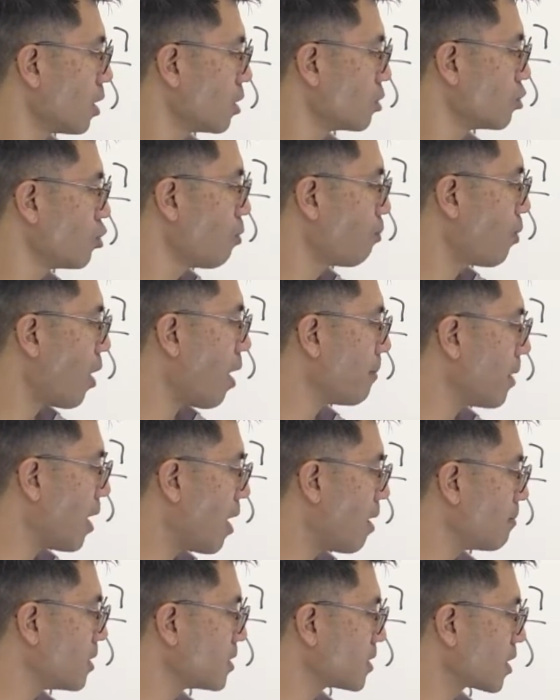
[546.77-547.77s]
U prime
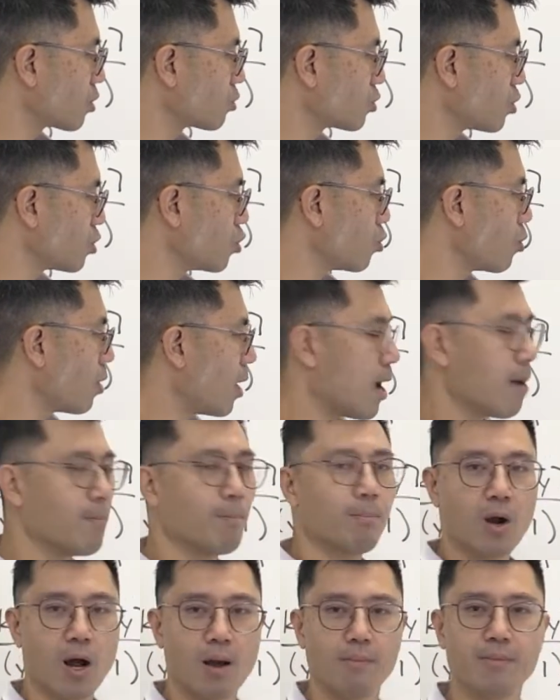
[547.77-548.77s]
m is equal to u m
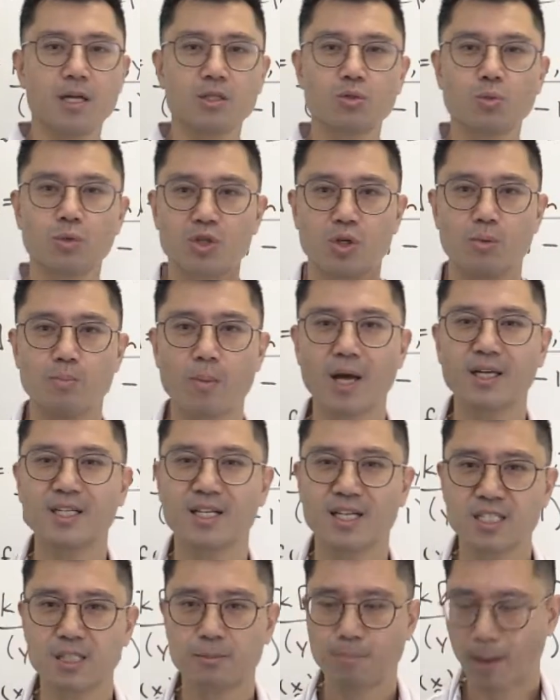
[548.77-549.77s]
prime. That's what you might
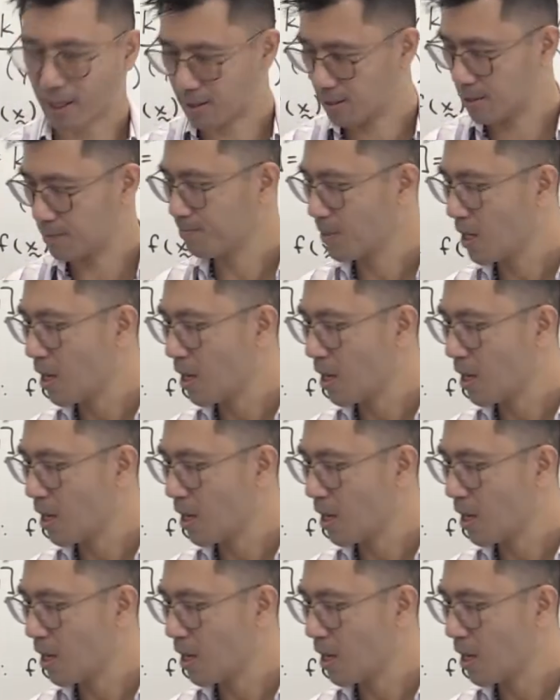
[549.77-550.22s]
expect.